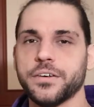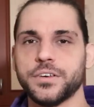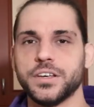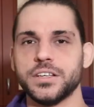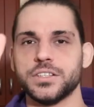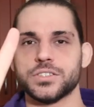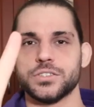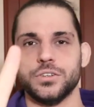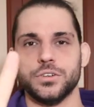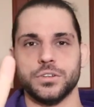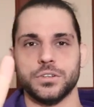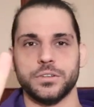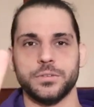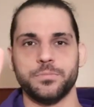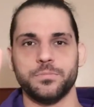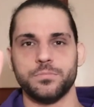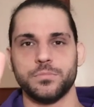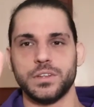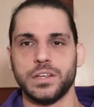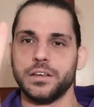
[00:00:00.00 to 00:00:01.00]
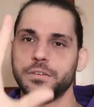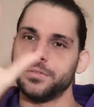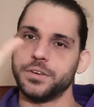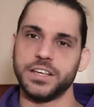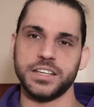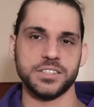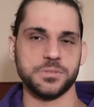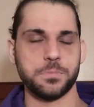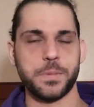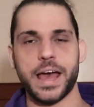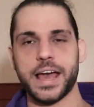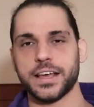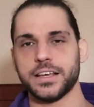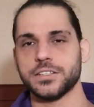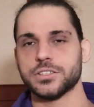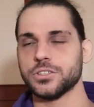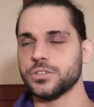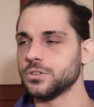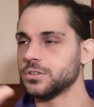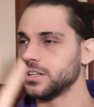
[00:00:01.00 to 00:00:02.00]
if he's good, if his back
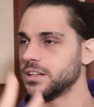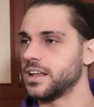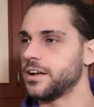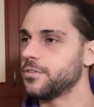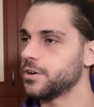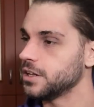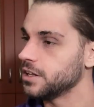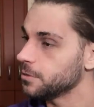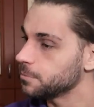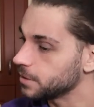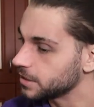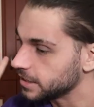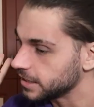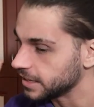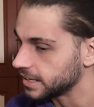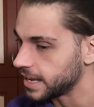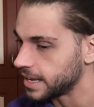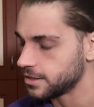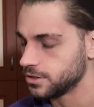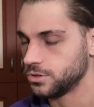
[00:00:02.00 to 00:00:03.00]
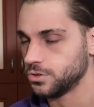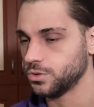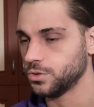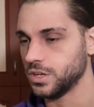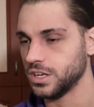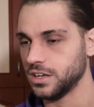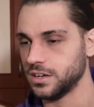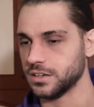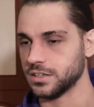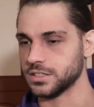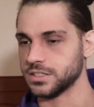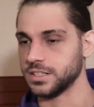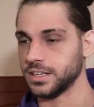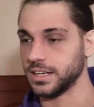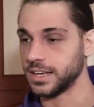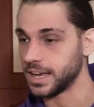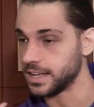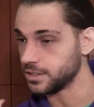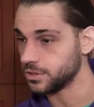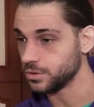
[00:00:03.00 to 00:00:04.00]
is good and everything. But he had 2 years. He
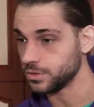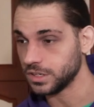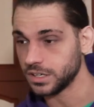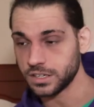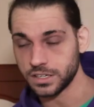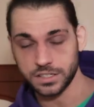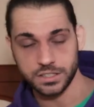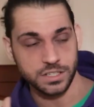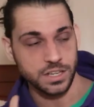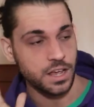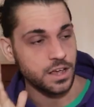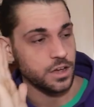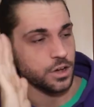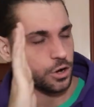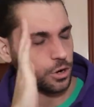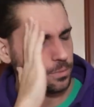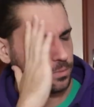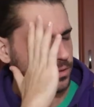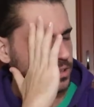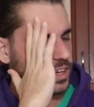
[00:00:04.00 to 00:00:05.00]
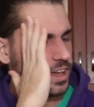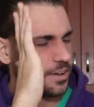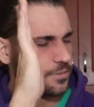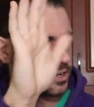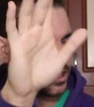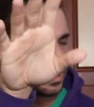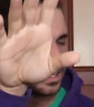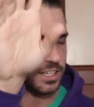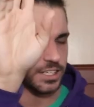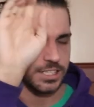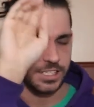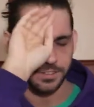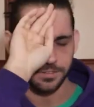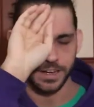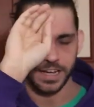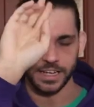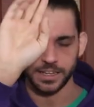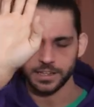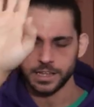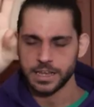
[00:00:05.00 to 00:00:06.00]
had 2 years. Hopefully everything is
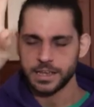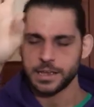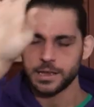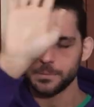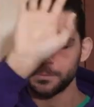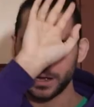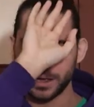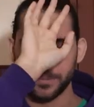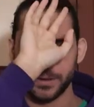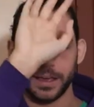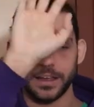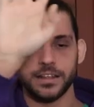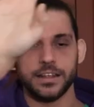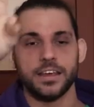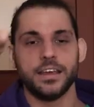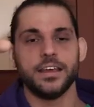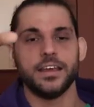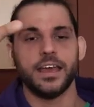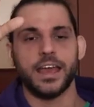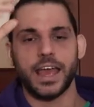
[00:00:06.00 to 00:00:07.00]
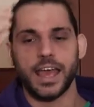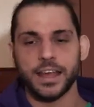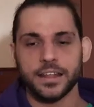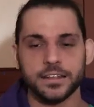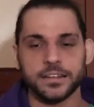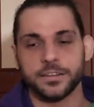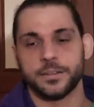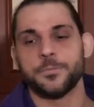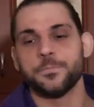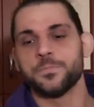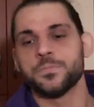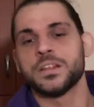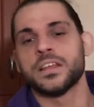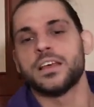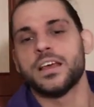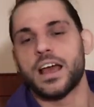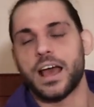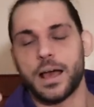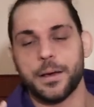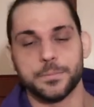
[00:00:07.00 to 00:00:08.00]
fine, my man. And
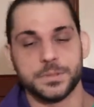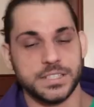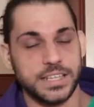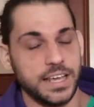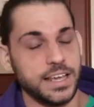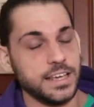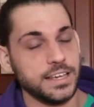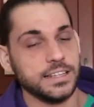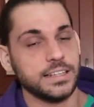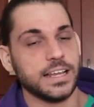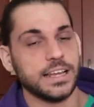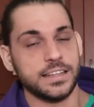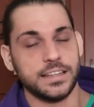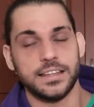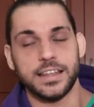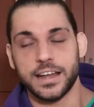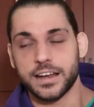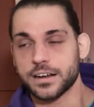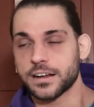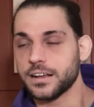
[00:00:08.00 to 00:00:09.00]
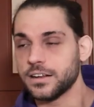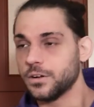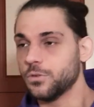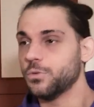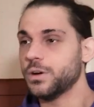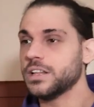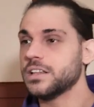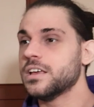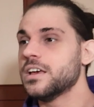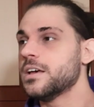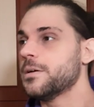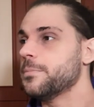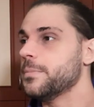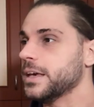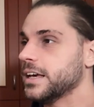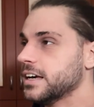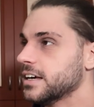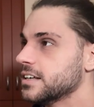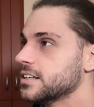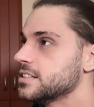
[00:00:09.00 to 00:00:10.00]
I'm saying that they're gonna win
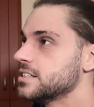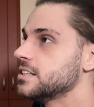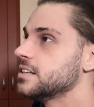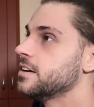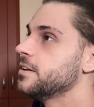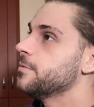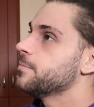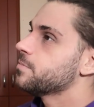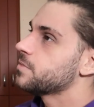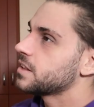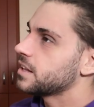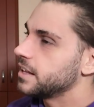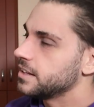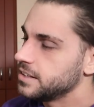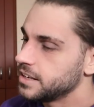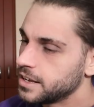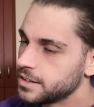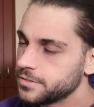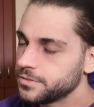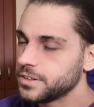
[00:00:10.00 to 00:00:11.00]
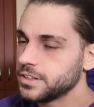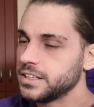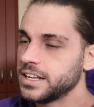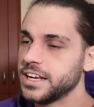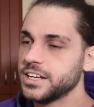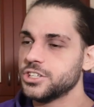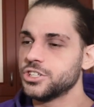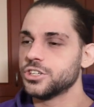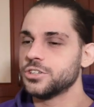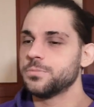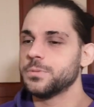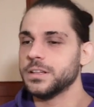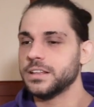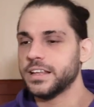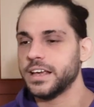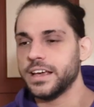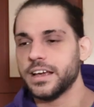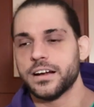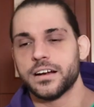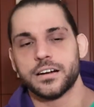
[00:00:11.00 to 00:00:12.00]
because at the end of the day, Judgment
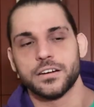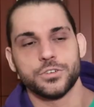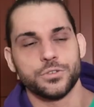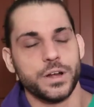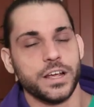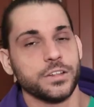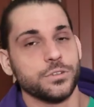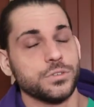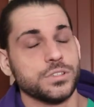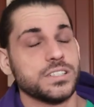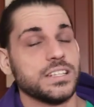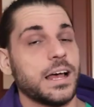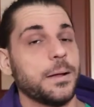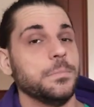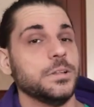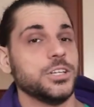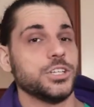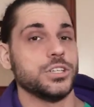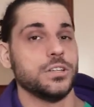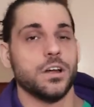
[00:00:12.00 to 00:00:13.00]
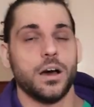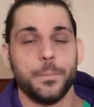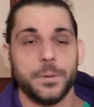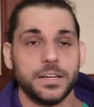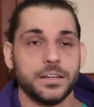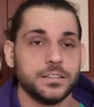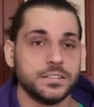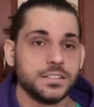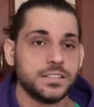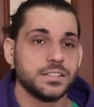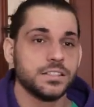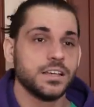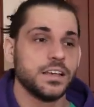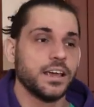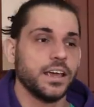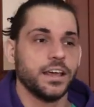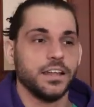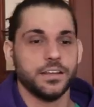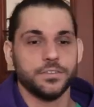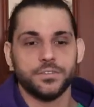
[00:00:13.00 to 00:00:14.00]
Day are trying to establish dominance.
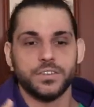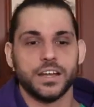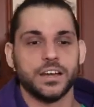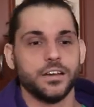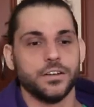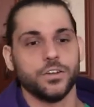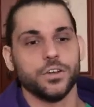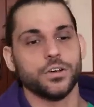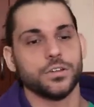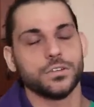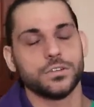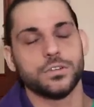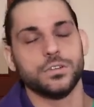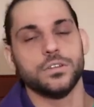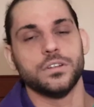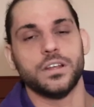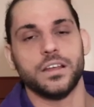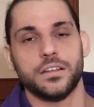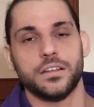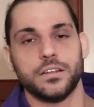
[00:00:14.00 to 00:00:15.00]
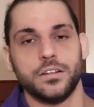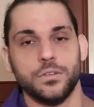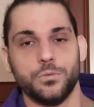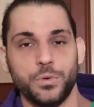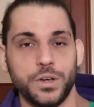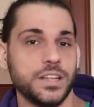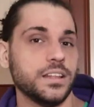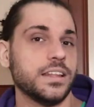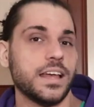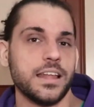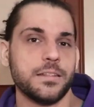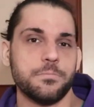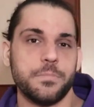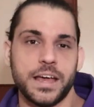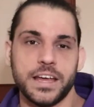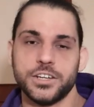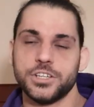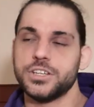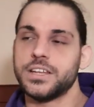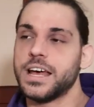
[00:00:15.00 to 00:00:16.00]
And if they don't win that
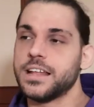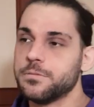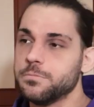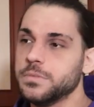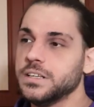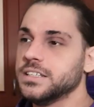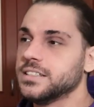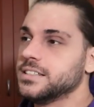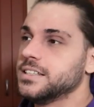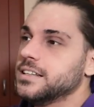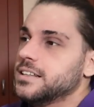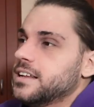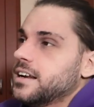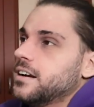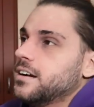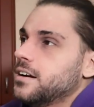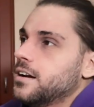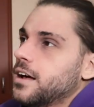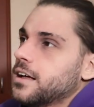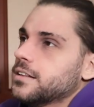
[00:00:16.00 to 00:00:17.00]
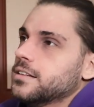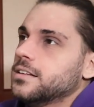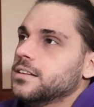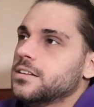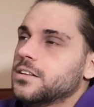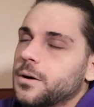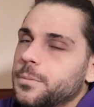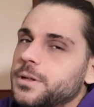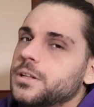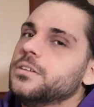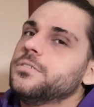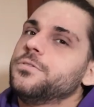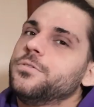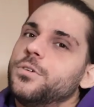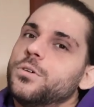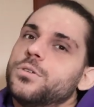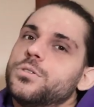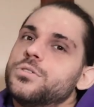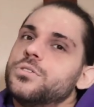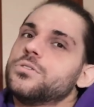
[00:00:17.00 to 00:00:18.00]
match, that means that they're not the dominant
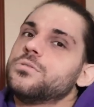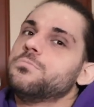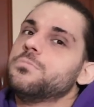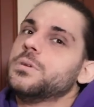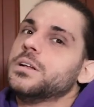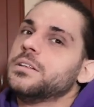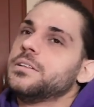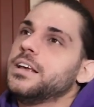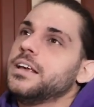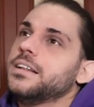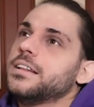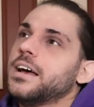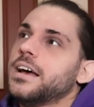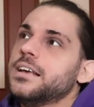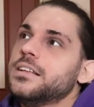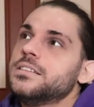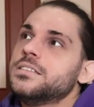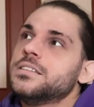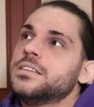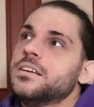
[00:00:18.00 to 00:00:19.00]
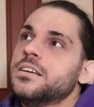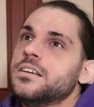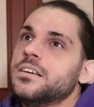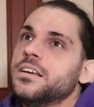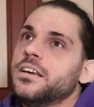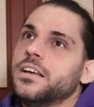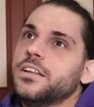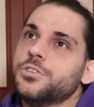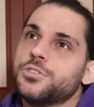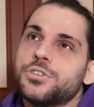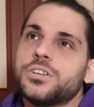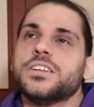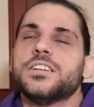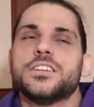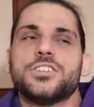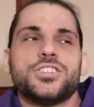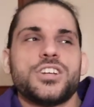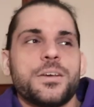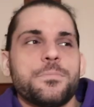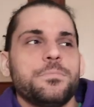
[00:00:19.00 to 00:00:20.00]
force on Monday nights. And usually
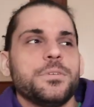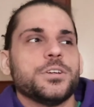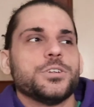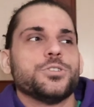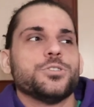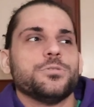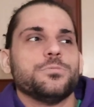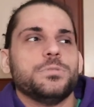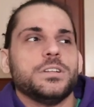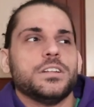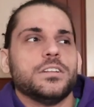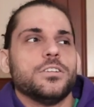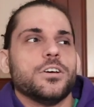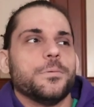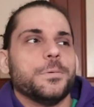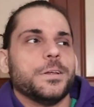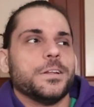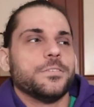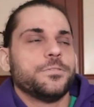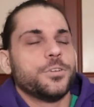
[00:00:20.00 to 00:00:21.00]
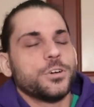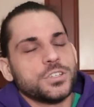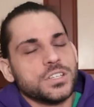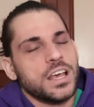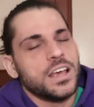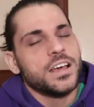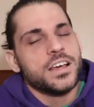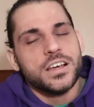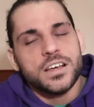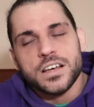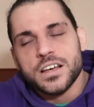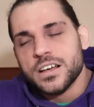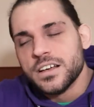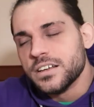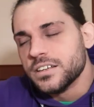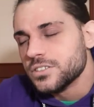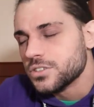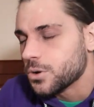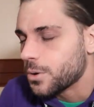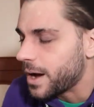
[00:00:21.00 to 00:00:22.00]
the champion should be the dominant force.
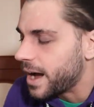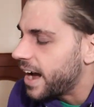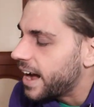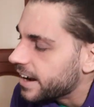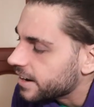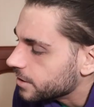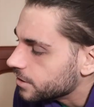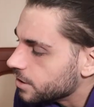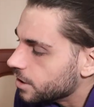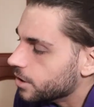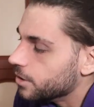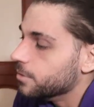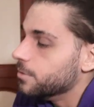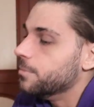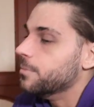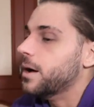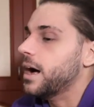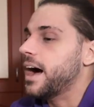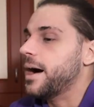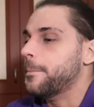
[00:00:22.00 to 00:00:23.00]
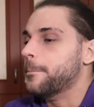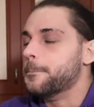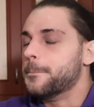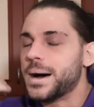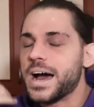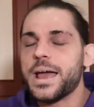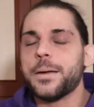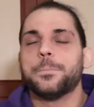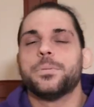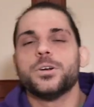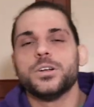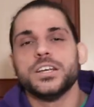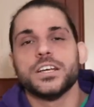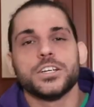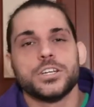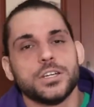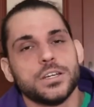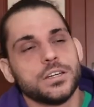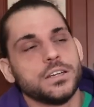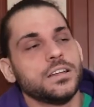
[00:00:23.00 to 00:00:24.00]
So I don't know. My
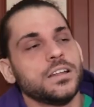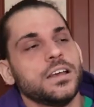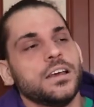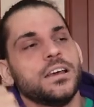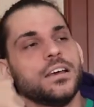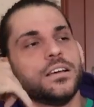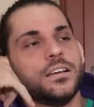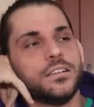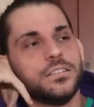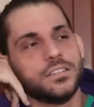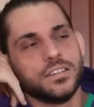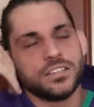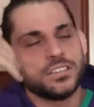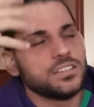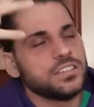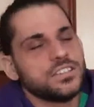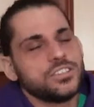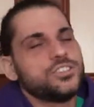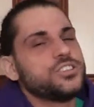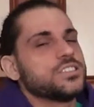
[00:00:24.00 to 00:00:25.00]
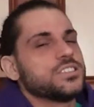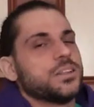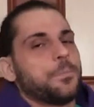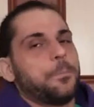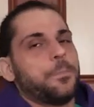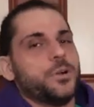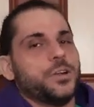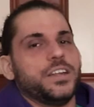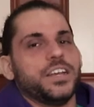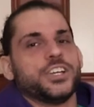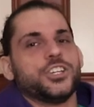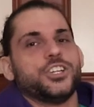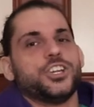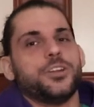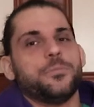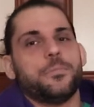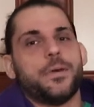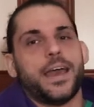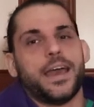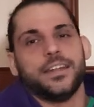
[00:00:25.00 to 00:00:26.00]
prediction, it's just a
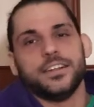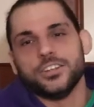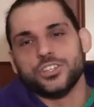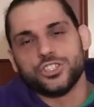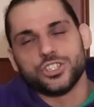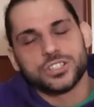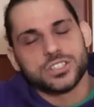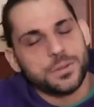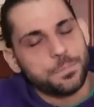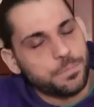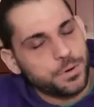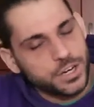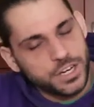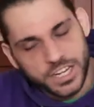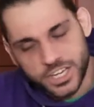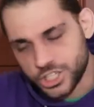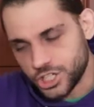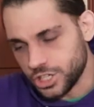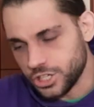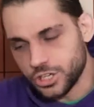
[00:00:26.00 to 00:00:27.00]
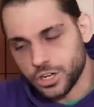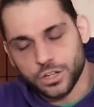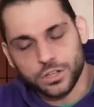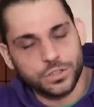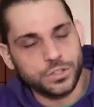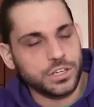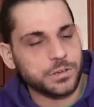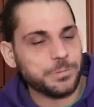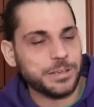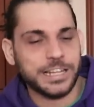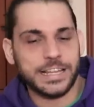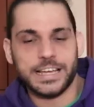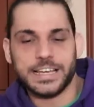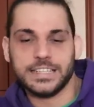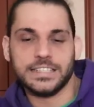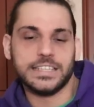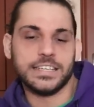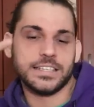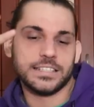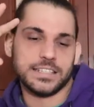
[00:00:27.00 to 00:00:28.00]
prediction, man. It's just a prediction. Don't look at me
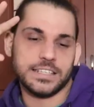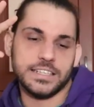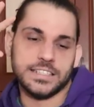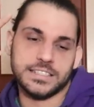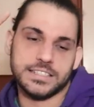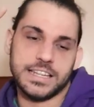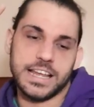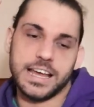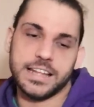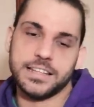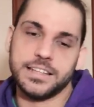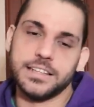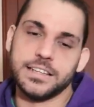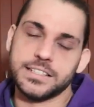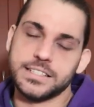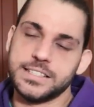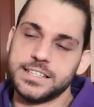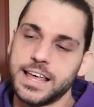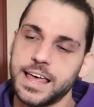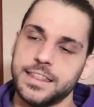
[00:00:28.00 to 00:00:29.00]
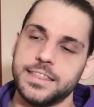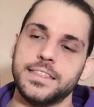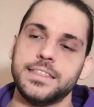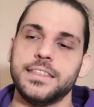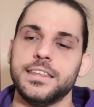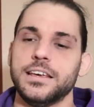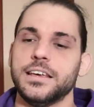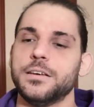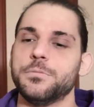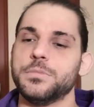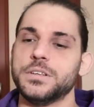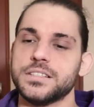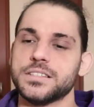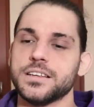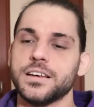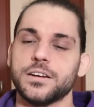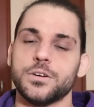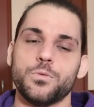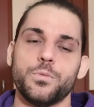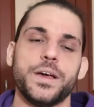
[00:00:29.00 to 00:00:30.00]
like this. Is that the Seth team is
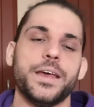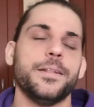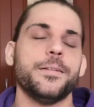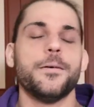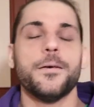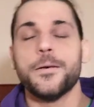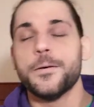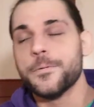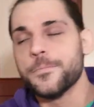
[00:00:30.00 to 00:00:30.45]
gonna win.